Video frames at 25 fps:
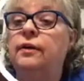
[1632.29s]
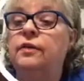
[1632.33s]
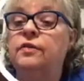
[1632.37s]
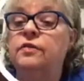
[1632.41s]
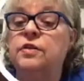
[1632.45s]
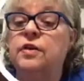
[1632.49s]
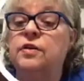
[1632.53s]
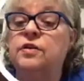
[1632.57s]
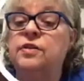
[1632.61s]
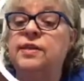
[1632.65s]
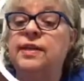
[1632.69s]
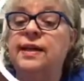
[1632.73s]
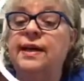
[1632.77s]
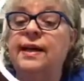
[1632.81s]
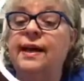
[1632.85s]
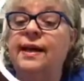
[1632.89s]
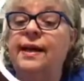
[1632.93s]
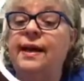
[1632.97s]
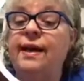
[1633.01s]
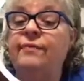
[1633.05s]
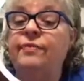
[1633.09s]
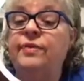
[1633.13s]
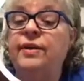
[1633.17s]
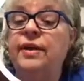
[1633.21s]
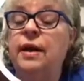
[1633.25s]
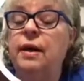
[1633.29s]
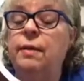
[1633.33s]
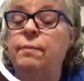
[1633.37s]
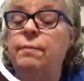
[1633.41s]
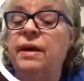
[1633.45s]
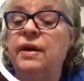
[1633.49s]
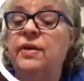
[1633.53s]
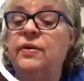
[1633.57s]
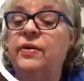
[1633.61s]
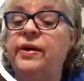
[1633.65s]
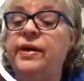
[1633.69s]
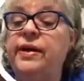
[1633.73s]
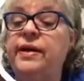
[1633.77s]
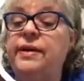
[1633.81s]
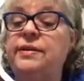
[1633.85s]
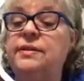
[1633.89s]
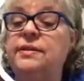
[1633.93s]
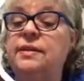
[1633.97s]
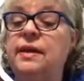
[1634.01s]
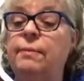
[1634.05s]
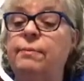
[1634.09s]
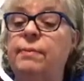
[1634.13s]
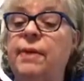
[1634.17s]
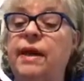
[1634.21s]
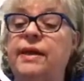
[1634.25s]
So see, I'd have to cut my greens
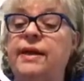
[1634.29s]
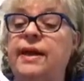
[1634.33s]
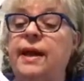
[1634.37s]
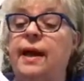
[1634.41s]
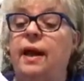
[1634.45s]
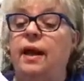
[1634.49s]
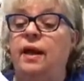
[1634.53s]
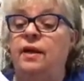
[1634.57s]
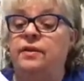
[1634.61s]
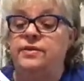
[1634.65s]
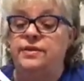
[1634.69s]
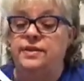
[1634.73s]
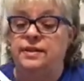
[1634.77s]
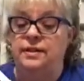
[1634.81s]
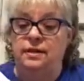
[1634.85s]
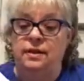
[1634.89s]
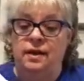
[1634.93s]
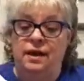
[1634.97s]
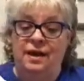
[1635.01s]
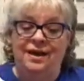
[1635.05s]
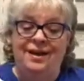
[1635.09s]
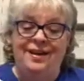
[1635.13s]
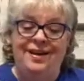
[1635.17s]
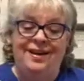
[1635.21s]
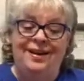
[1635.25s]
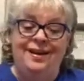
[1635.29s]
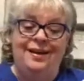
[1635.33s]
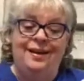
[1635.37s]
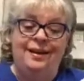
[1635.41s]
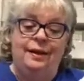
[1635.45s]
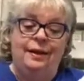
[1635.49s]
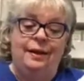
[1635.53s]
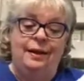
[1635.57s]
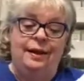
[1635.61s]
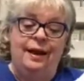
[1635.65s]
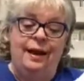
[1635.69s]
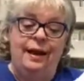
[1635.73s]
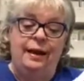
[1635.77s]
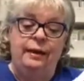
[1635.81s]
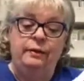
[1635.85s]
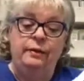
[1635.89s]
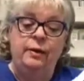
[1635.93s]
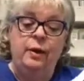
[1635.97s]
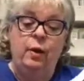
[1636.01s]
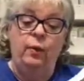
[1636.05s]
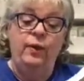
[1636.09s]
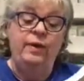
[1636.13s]
and my yellows, and I don't know.